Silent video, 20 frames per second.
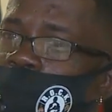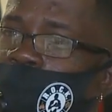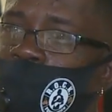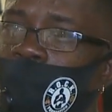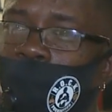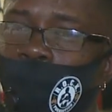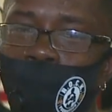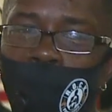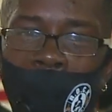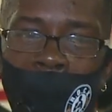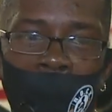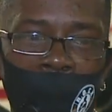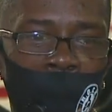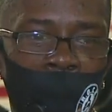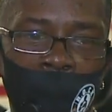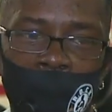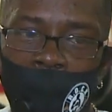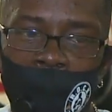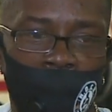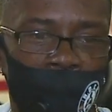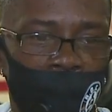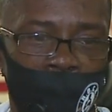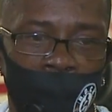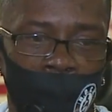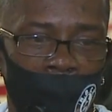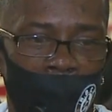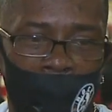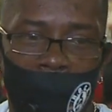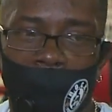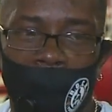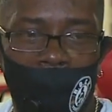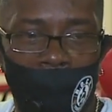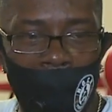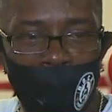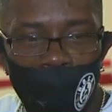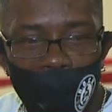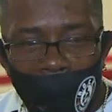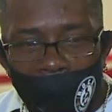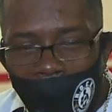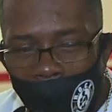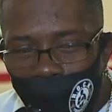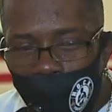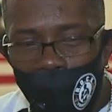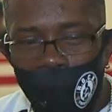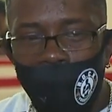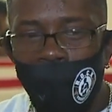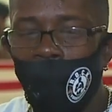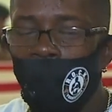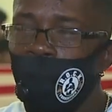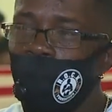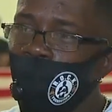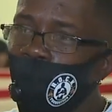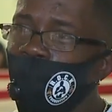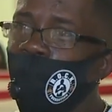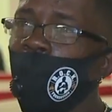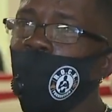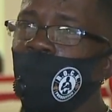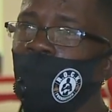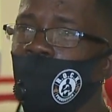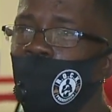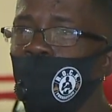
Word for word: talk about uh, every, everything that's affecting the